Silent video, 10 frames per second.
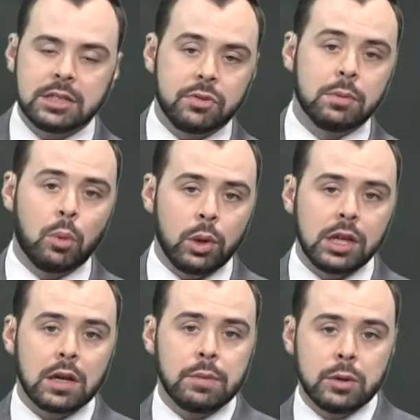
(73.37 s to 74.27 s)
for the
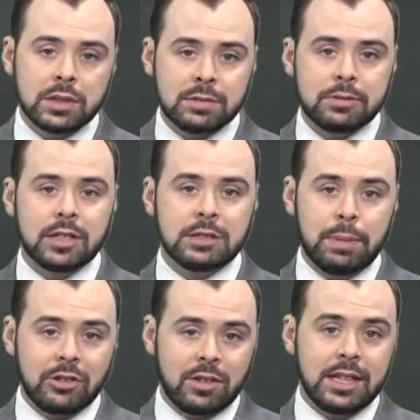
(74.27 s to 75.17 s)
morning commute,
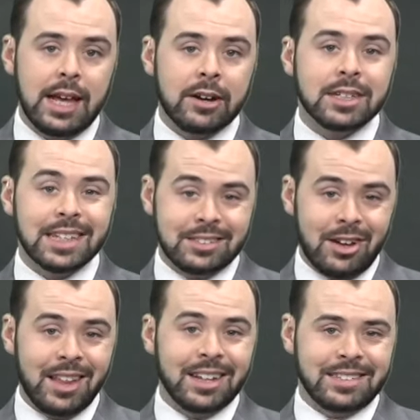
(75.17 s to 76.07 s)
especially the areas that
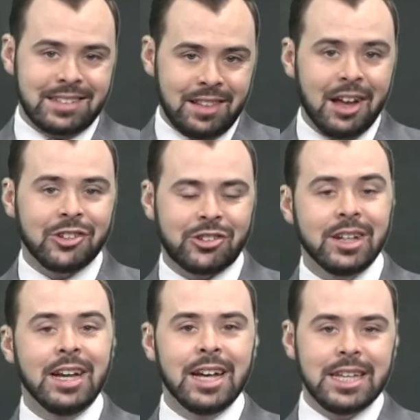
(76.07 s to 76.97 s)
saw a lot of slush.
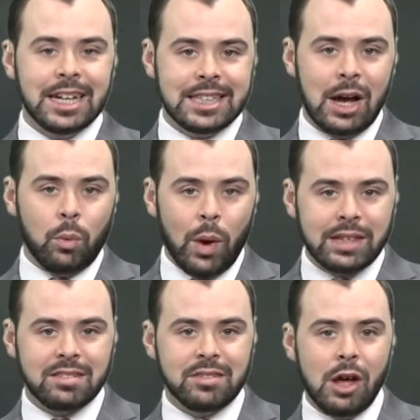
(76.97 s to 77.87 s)
You got that
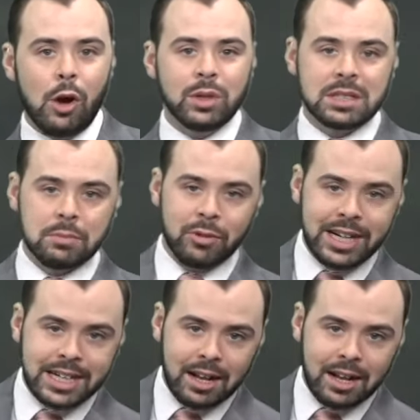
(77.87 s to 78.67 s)
wet snow with some rain on